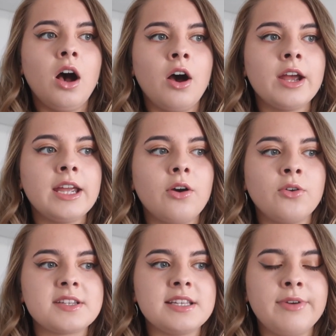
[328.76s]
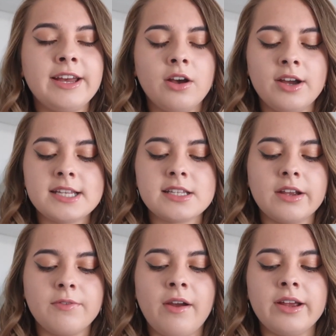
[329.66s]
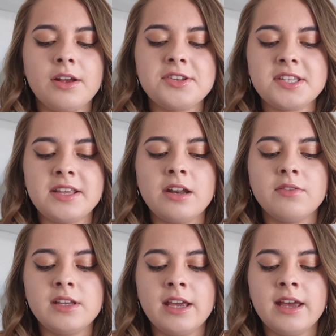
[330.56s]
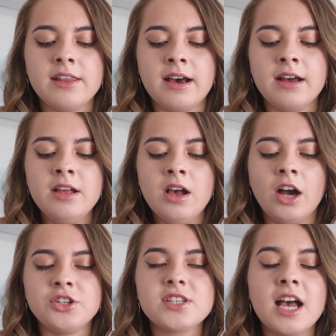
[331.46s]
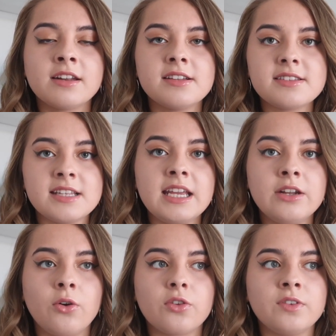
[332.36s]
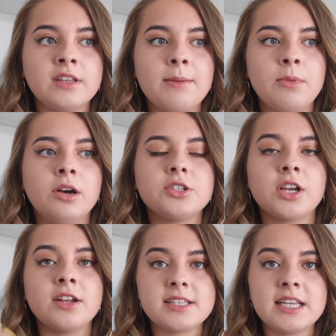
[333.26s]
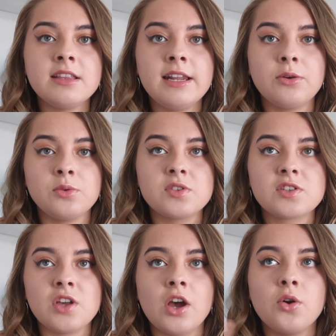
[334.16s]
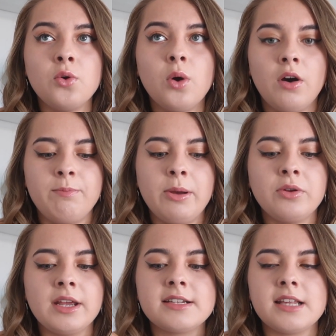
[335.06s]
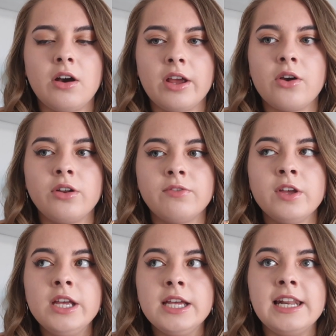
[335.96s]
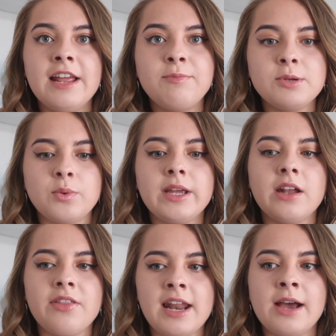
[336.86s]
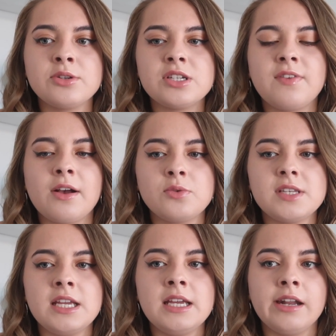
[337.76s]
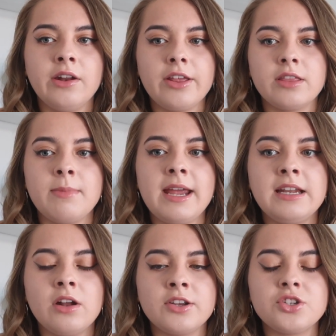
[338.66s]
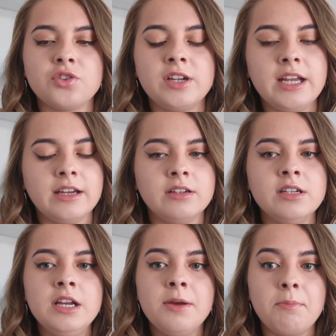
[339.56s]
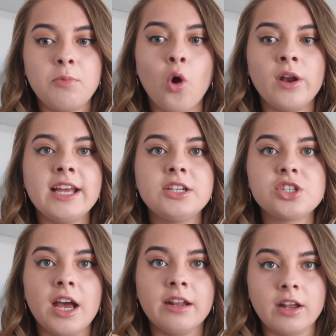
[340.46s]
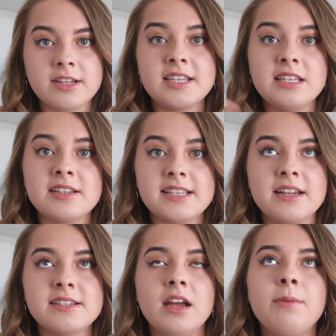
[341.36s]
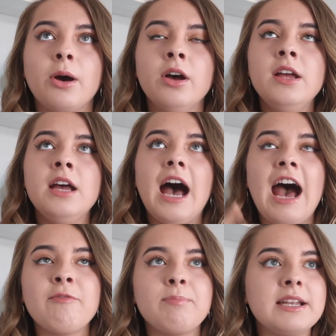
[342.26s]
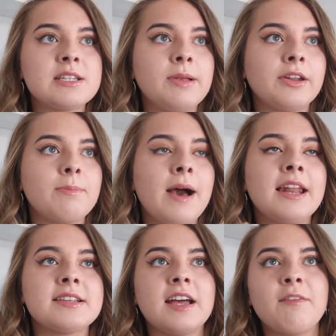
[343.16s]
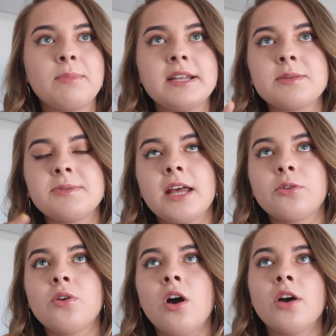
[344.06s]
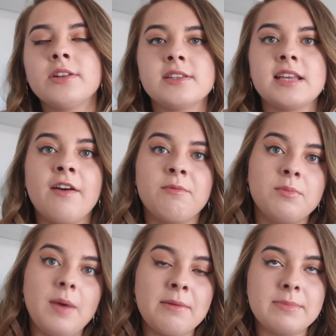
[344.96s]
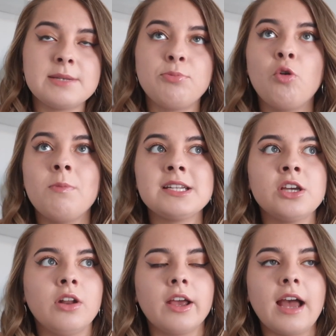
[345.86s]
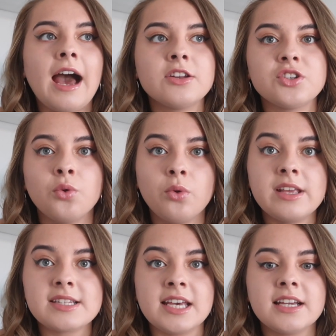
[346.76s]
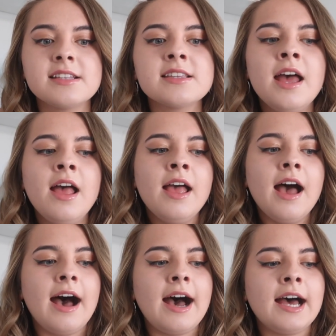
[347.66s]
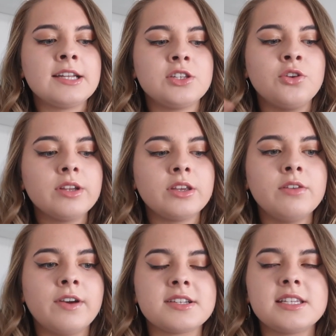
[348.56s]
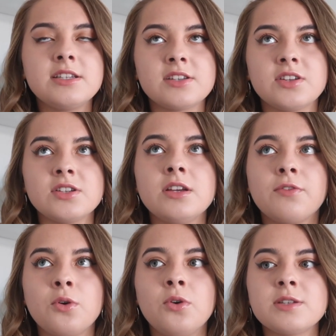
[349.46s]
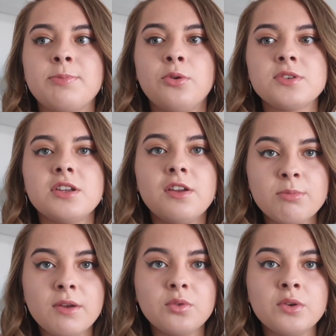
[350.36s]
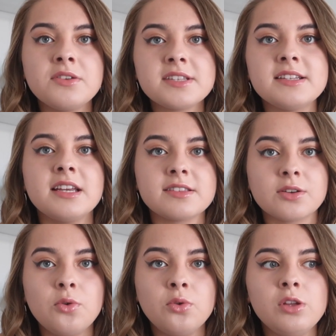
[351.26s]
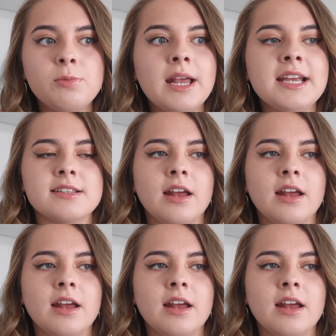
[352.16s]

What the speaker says: I honestly realised, like, very close to the end of the year, that I just hadn't seen Oxford that much. Like, I'd seen the little circle of buildings that I kind of lived between, like the languages faculty and like the main high street and college, and I'd seen the centre, but I haven't been to Blenheim Palace, I haven't been to Botanical Gardens, I hadn't been to Port Meadow. Like, I hadn't done all these things. And you're at university to study, of course, but also you've moved to a new city. It's a cool new place.